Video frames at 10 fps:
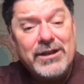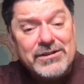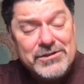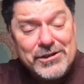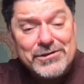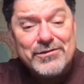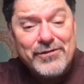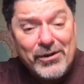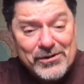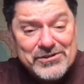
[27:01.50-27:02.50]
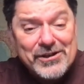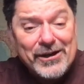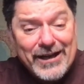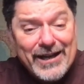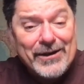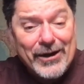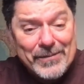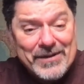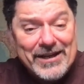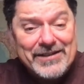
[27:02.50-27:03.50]
when church folks are at
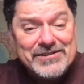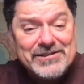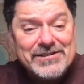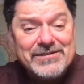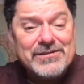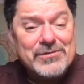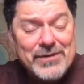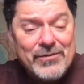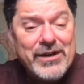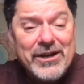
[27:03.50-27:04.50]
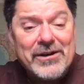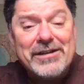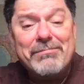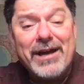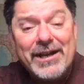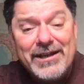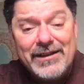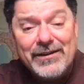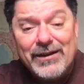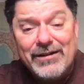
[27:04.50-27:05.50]
our best, it's when we are
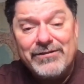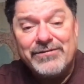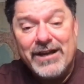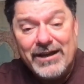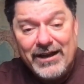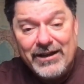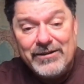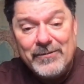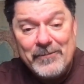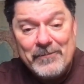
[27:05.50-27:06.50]
embodying the love of God,